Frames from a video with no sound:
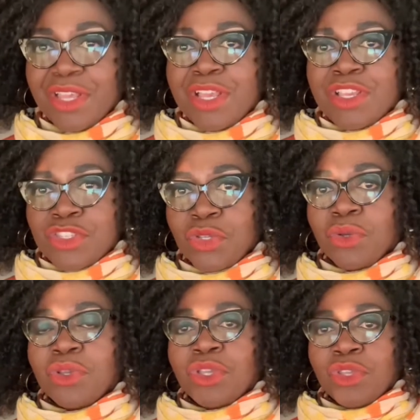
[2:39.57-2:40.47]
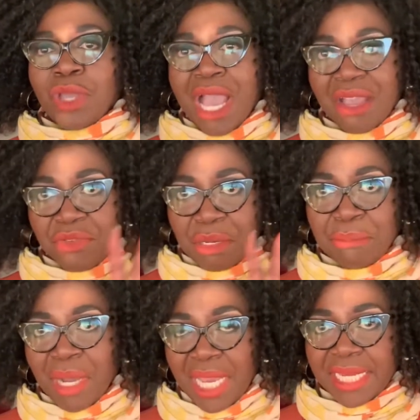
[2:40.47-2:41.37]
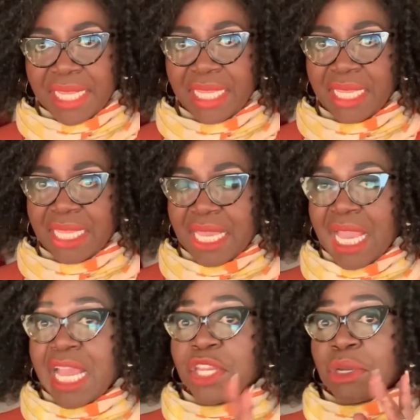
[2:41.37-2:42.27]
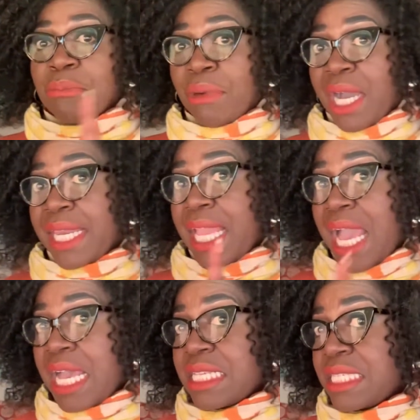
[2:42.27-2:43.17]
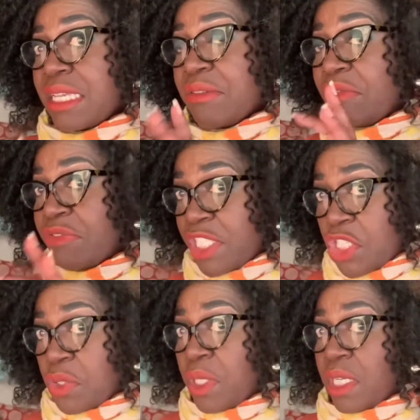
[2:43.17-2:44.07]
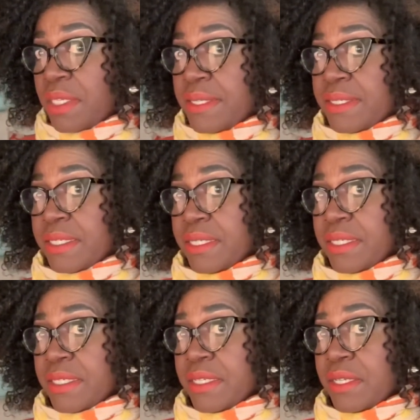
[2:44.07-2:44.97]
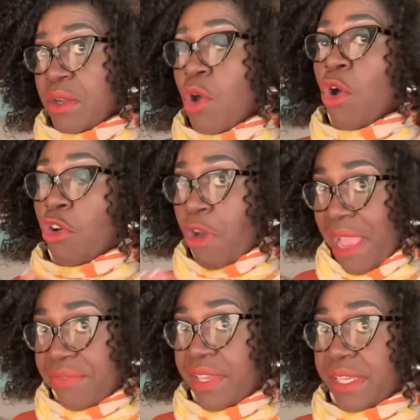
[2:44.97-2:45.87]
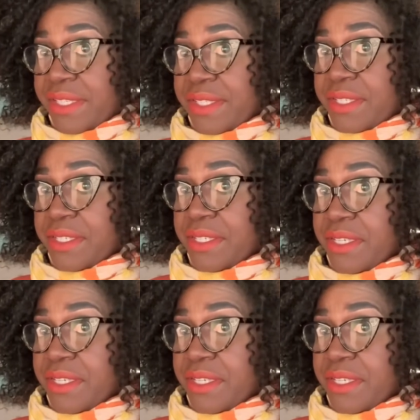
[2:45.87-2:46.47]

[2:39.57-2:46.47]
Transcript: So you have your body, and your body has visuals or graphics.